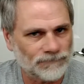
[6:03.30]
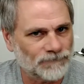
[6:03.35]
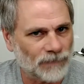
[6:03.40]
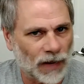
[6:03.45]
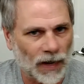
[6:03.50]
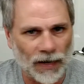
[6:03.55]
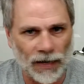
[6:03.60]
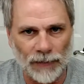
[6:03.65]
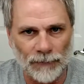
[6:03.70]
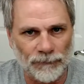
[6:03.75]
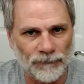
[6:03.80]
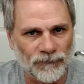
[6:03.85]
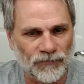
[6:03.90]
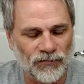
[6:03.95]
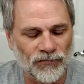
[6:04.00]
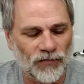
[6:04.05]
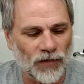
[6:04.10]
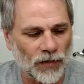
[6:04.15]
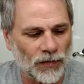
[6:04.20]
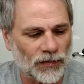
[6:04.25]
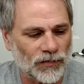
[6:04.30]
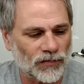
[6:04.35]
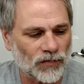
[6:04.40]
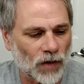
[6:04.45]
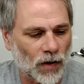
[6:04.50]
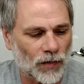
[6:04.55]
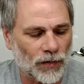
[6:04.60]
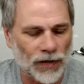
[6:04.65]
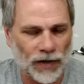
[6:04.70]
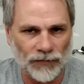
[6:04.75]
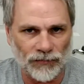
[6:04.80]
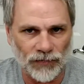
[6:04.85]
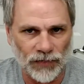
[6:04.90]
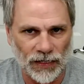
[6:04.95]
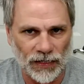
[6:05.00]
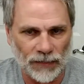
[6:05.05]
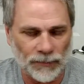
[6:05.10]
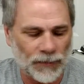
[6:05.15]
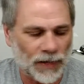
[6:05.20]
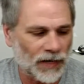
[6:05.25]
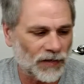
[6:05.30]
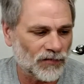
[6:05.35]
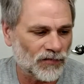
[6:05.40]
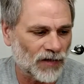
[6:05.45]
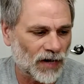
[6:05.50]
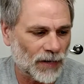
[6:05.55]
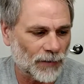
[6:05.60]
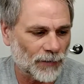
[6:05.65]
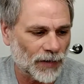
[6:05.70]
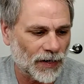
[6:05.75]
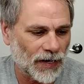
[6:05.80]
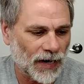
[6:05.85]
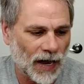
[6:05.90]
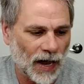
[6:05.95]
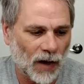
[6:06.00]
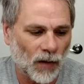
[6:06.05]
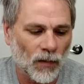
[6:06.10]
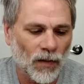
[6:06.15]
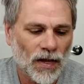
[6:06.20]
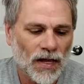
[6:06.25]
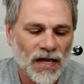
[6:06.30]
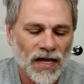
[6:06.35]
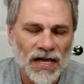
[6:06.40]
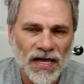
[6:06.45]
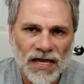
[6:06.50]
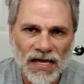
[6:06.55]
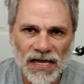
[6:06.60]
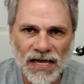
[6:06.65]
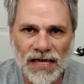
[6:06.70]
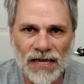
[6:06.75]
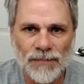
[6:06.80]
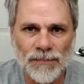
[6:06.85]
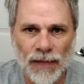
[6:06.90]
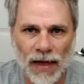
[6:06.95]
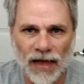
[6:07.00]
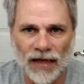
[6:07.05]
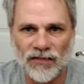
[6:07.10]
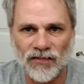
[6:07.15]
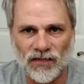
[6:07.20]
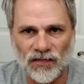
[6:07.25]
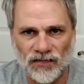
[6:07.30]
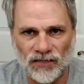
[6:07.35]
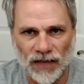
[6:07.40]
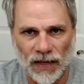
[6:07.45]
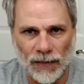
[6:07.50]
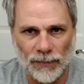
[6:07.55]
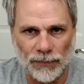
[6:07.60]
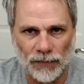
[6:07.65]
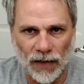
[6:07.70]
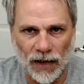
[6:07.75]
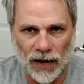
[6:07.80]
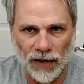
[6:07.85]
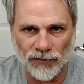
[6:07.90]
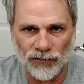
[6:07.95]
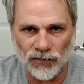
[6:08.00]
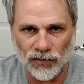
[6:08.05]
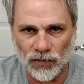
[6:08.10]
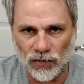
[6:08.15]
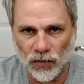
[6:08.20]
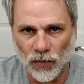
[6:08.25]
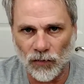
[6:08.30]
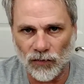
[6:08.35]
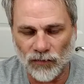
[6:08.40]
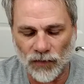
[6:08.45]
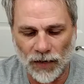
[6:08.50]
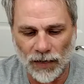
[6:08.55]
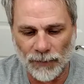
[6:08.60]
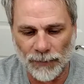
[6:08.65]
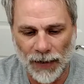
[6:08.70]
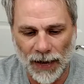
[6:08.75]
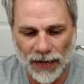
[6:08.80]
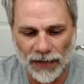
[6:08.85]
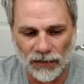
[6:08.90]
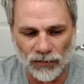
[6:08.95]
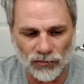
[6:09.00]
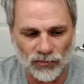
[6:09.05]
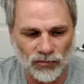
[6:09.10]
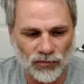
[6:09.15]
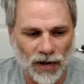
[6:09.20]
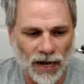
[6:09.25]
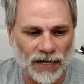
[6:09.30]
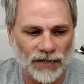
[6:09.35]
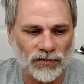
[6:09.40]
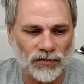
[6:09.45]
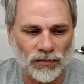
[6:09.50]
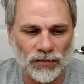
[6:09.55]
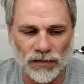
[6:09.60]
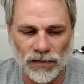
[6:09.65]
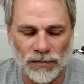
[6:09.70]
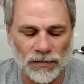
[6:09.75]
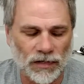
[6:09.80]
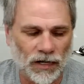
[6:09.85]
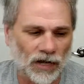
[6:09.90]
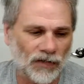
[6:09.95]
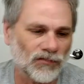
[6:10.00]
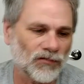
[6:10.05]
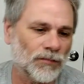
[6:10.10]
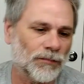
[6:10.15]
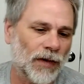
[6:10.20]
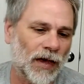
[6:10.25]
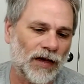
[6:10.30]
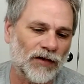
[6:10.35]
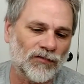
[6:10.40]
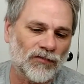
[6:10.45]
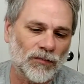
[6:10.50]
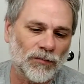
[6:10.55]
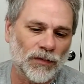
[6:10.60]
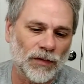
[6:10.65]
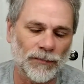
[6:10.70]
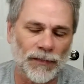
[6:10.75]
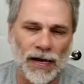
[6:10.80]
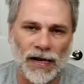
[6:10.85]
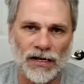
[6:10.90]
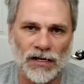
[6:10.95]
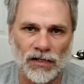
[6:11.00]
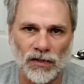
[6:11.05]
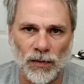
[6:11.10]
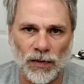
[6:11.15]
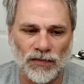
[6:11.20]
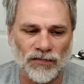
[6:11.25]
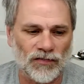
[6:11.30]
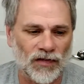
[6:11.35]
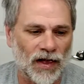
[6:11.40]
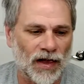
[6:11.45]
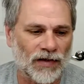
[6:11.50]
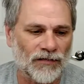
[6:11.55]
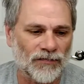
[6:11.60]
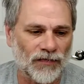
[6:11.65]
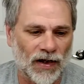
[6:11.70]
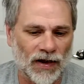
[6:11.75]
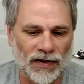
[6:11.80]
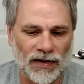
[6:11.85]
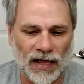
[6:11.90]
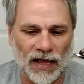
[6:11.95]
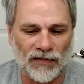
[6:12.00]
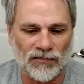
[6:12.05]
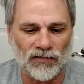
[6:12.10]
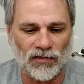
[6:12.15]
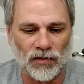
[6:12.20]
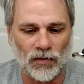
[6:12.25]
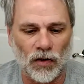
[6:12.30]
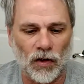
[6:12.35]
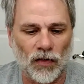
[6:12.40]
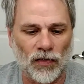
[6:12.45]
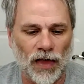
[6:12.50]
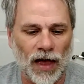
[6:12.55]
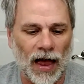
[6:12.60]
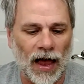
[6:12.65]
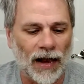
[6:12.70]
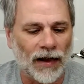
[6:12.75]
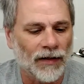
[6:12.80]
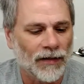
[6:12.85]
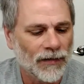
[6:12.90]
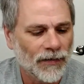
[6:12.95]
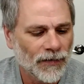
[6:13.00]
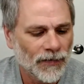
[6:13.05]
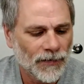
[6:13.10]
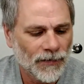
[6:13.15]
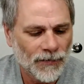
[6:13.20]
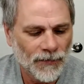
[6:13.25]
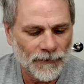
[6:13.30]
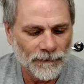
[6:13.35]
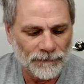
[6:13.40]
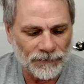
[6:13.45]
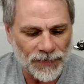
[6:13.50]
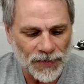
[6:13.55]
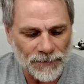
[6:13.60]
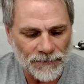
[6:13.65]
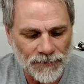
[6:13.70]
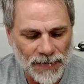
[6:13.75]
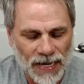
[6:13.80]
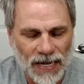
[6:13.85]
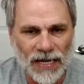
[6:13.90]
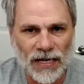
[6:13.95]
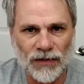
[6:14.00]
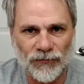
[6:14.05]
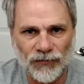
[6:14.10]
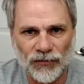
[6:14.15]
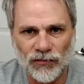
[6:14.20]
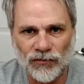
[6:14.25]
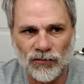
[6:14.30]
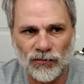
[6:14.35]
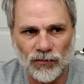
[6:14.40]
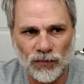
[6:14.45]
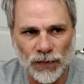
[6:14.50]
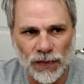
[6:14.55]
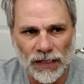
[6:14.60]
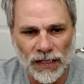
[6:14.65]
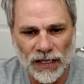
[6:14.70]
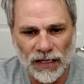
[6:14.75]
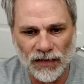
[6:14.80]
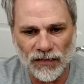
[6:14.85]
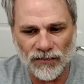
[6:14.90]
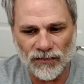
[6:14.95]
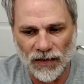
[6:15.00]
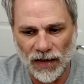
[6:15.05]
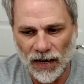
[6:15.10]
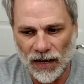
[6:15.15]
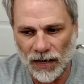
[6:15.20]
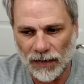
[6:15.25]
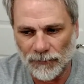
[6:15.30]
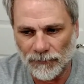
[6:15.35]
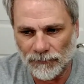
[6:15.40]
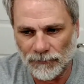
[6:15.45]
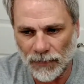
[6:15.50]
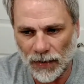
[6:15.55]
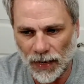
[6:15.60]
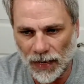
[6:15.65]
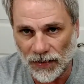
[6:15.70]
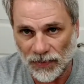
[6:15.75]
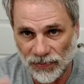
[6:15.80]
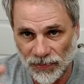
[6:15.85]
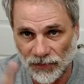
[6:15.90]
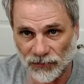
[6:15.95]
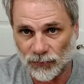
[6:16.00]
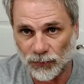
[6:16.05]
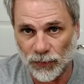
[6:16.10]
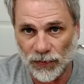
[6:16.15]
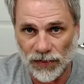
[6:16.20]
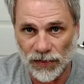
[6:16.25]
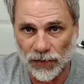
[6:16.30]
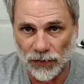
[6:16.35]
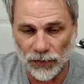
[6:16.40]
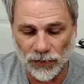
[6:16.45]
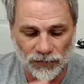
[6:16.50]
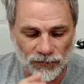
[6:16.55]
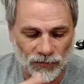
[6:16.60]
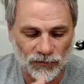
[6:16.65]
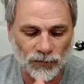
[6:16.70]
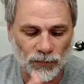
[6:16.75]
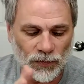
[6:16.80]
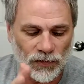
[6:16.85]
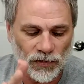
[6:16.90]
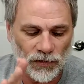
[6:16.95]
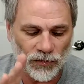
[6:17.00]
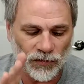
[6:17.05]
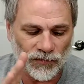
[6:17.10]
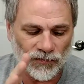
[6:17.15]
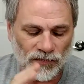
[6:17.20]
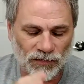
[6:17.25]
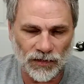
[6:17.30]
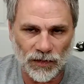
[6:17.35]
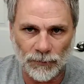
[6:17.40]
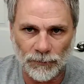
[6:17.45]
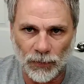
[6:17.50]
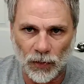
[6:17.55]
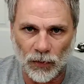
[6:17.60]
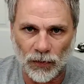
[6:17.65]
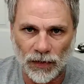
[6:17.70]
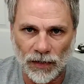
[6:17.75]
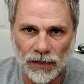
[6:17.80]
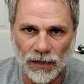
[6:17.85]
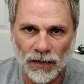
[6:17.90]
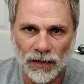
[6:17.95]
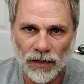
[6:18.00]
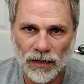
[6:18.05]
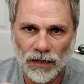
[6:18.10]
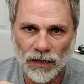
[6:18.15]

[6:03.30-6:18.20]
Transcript: I am very sorry, I forget the man's name right now. He makes a stabilizer that goes on the back of your tractor. He custom makes them, they're made in the USA, fantastic and all that. The main difference between his and, and this one here is this one here is a Kubota